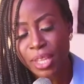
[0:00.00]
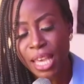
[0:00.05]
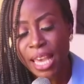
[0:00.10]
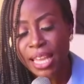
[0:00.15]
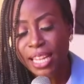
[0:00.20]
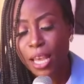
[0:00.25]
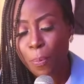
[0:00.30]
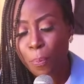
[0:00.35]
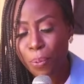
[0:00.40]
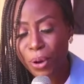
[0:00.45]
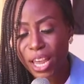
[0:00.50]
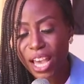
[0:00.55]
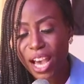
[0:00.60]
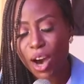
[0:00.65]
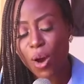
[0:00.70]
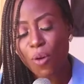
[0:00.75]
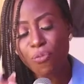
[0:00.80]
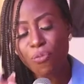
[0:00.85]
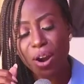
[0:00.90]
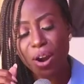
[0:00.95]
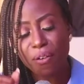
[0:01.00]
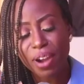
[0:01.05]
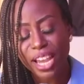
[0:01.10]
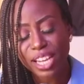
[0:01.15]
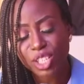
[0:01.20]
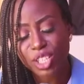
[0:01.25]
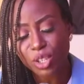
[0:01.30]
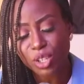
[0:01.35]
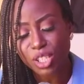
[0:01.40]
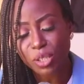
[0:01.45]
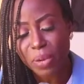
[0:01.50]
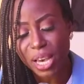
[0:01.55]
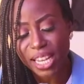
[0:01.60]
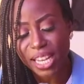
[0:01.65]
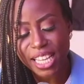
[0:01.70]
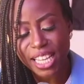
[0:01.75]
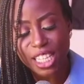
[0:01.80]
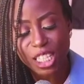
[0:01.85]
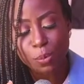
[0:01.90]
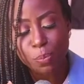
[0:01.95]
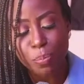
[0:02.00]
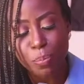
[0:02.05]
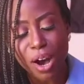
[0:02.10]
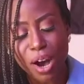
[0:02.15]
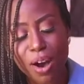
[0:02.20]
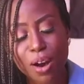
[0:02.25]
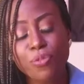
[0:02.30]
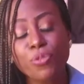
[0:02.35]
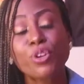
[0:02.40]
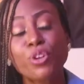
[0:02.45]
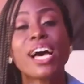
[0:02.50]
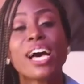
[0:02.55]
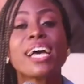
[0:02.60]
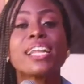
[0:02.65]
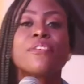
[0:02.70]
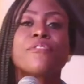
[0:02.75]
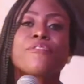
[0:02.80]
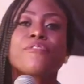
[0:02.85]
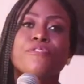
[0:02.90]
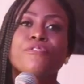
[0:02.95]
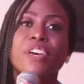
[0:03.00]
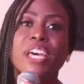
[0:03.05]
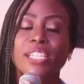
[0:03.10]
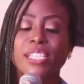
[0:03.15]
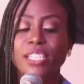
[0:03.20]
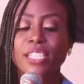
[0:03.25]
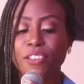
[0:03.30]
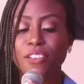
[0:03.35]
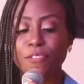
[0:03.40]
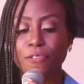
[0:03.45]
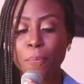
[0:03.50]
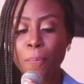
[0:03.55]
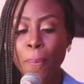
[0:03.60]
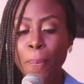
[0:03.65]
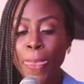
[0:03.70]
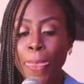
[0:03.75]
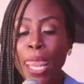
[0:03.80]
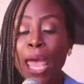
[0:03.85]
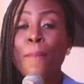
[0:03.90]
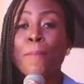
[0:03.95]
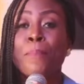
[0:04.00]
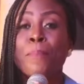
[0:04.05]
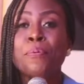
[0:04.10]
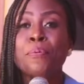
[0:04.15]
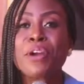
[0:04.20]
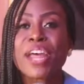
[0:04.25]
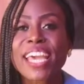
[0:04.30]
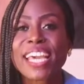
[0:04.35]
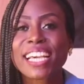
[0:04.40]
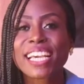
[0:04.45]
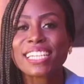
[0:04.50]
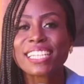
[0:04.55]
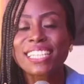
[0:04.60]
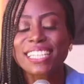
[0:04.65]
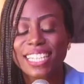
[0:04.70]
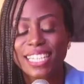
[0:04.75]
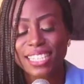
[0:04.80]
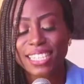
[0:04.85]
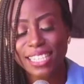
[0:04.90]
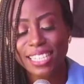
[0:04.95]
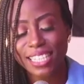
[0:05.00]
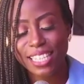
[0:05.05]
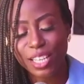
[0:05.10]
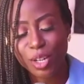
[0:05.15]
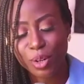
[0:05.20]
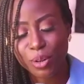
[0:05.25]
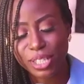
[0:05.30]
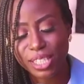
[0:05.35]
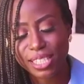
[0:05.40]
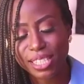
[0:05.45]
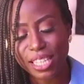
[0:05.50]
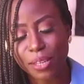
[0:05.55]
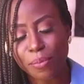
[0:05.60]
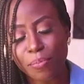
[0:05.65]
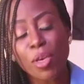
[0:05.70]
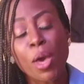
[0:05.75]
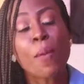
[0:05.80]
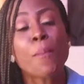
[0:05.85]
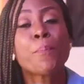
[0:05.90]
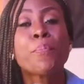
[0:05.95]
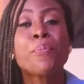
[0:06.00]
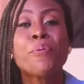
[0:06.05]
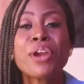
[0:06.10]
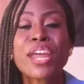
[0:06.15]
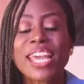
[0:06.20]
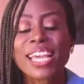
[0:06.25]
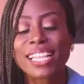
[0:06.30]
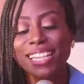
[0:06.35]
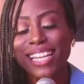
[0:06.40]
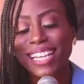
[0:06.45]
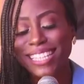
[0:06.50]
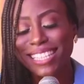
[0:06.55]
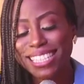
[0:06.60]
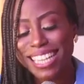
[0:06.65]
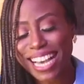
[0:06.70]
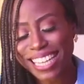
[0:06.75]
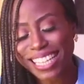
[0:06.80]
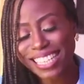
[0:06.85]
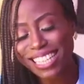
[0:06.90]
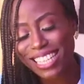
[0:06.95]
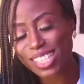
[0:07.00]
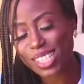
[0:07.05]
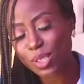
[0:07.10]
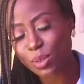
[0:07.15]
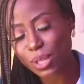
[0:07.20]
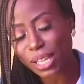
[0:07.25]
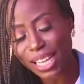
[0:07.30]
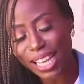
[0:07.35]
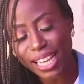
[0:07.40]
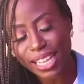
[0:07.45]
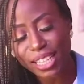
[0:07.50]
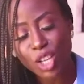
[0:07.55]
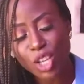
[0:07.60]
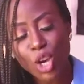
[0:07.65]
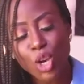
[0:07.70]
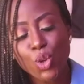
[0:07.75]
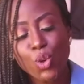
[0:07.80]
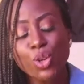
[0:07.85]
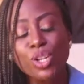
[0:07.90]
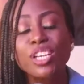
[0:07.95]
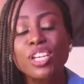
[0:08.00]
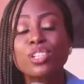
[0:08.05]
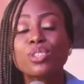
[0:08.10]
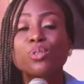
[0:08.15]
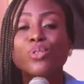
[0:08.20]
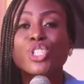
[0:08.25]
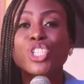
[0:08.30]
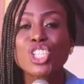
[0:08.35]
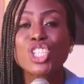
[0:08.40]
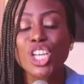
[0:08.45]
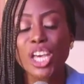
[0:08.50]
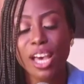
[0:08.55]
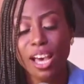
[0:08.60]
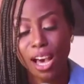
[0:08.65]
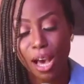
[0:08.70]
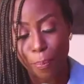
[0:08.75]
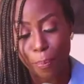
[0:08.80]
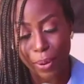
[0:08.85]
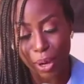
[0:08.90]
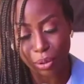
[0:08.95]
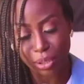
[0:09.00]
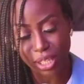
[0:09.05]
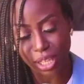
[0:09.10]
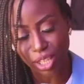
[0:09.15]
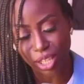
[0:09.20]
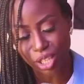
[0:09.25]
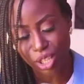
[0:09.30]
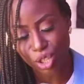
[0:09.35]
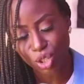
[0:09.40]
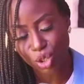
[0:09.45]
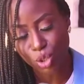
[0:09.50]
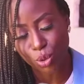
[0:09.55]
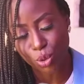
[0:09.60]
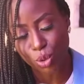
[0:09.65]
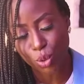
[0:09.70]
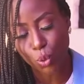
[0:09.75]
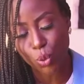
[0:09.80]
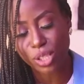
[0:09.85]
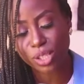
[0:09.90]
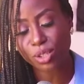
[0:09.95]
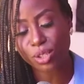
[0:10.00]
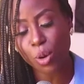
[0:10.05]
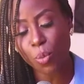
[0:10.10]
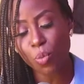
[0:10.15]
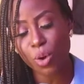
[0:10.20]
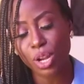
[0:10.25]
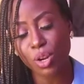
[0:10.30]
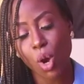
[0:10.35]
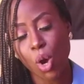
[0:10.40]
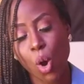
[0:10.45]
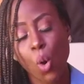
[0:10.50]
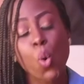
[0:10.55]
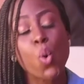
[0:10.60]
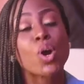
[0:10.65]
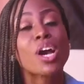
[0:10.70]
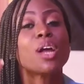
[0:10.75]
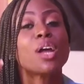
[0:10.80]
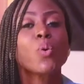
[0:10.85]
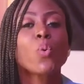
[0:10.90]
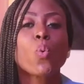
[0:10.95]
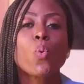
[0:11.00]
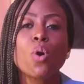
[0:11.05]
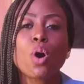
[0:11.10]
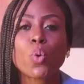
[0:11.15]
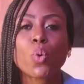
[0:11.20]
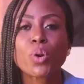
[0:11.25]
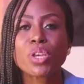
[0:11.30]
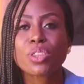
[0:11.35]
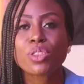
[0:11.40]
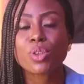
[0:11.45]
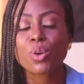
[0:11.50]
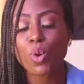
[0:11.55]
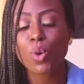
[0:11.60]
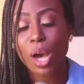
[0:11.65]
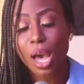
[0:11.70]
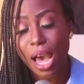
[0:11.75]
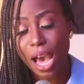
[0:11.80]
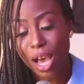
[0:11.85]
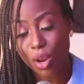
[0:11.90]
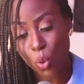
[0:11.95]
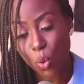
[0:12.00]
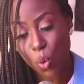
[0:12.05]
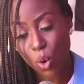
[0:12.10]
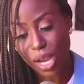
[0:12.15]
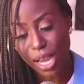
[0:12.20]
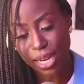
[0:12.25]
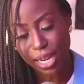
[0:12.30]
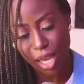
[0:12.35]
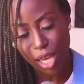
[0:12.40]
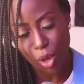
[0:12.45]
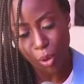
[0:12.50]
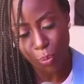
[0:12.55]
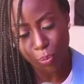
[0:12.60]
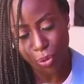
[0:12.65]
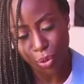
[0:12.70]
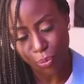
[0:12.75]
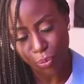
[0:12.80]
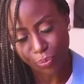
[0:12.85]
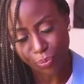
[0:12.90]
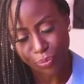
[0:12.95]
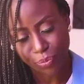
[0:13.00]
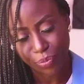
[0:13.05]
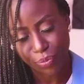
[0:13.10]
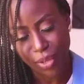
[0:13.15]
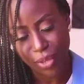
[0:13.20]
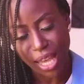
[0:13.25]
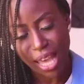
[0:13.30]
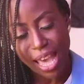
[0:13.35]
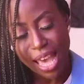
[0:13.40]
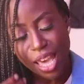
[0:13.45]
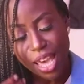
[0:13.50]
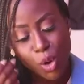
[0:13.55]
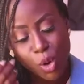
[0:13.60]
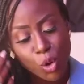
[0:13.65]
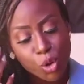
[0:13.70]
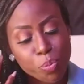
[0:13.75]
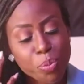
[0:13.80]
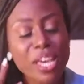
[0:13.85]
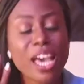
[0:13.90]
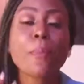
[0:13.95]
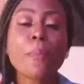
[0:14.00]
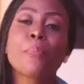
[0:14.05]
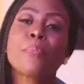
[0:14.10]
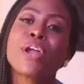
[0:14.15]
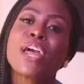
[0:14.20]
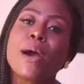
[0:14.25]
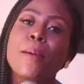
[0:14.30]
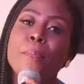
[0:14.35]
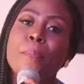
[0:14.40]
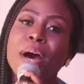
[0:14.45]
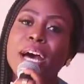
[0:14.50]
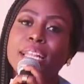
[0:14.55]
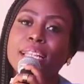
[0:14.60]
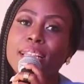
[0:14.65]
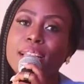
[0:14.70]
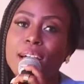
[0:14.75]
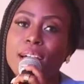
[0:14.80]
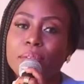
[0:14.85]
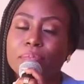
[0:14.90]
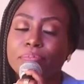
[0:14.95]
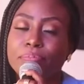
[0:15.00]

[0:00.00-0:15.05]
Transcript: The prayer of a righteous man is powerful and effective. Break the secrecy. Bring the darkness to light. You need to share about the issues with someone who can walk with you and who can help you. It could be a prayer partner,